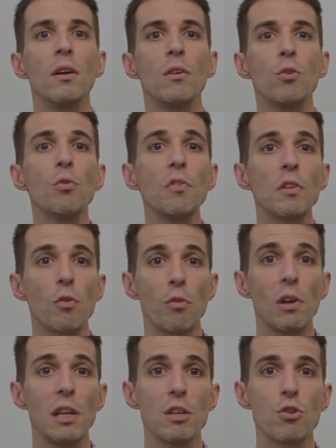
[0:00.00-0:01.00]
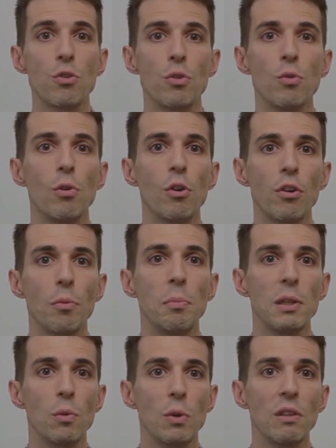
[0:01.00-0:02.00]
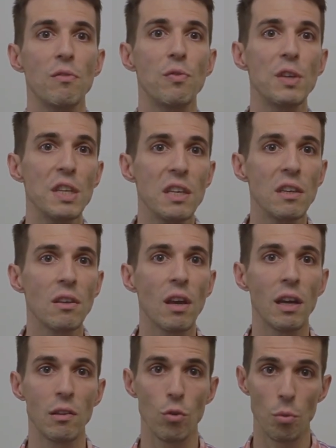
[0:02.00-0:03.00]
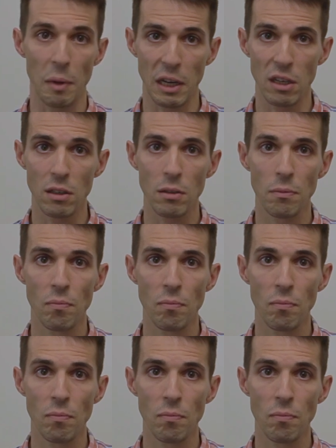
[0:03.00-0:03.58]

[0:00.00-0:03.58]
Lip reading: Using the relation you learned between v and omega,